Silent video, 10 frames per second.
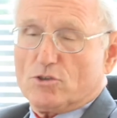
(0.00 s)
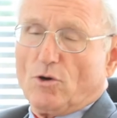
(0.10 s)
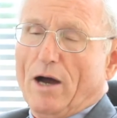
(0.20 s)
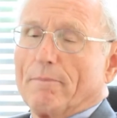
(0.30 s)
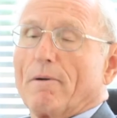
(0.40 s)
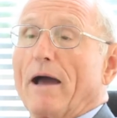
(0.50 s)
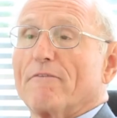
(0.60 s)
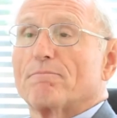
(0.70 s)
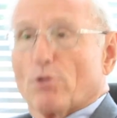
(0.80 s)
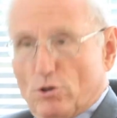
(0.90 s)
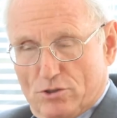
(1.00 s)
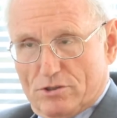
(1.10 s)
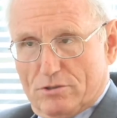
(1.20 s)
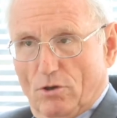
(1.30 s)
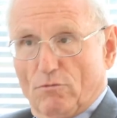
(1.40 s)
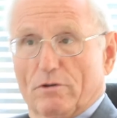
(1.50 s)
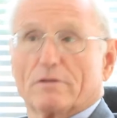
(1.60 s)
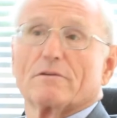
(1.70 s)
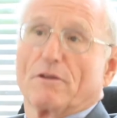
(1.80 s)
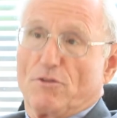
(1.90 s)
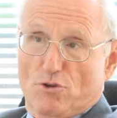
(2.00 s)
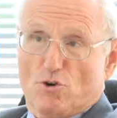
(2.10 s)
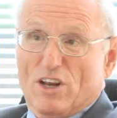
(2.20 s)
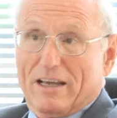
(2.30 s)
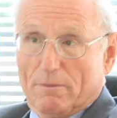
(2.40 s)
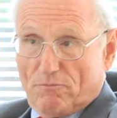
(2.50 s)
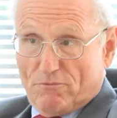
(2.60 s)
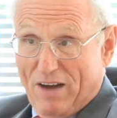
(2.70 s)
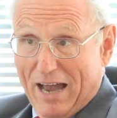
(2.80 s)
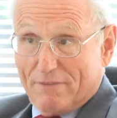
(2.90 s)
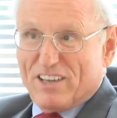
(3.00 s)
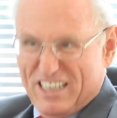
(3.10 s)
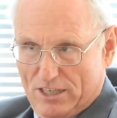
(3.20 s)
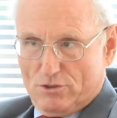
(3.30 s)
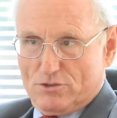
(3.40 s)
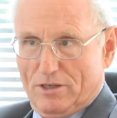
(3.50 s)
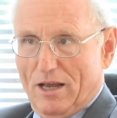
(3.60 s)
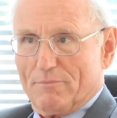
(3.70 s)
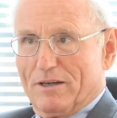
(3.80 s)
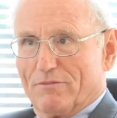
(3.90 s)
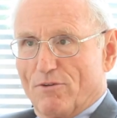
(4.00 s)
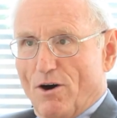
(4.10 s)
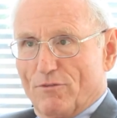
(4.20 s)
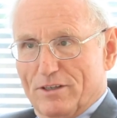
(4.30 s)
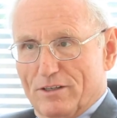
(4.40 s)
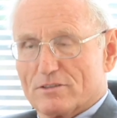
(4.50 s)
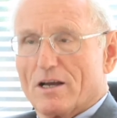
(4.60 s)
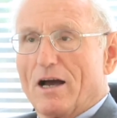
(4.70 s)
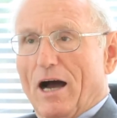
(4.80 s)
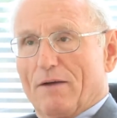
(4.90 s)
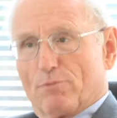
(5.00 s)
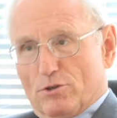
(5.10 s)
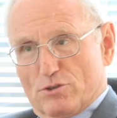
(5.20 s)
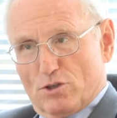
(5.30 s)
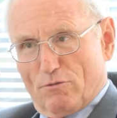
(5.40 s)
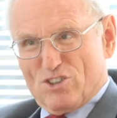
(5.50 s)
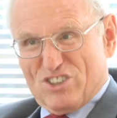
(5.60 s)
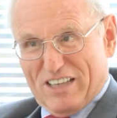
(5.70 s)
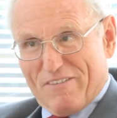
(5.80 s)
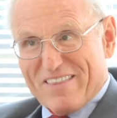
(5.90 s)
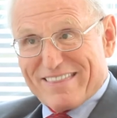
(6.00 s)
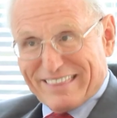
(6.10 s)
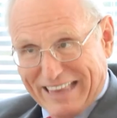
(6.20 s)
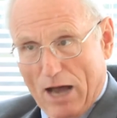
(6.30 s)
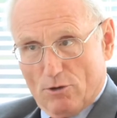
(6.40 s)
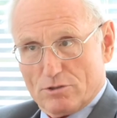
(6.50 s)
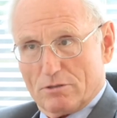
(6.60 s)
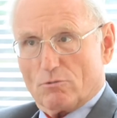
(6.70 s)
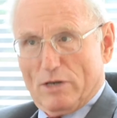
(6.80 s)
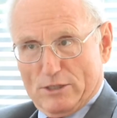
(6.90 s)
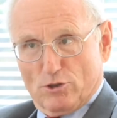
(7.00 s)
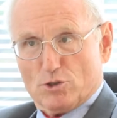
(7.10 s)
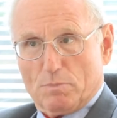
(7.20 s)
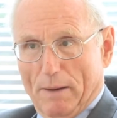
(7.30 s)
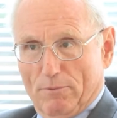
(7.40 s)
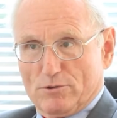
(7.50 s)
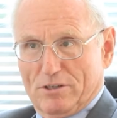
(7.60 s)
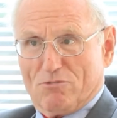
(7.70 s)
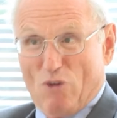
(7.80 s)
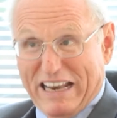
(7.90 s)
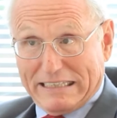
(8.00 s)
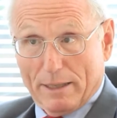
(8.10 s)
So I've purchased over the 35 years that I've been involved in this, I've purchased over 7,000 research papers and read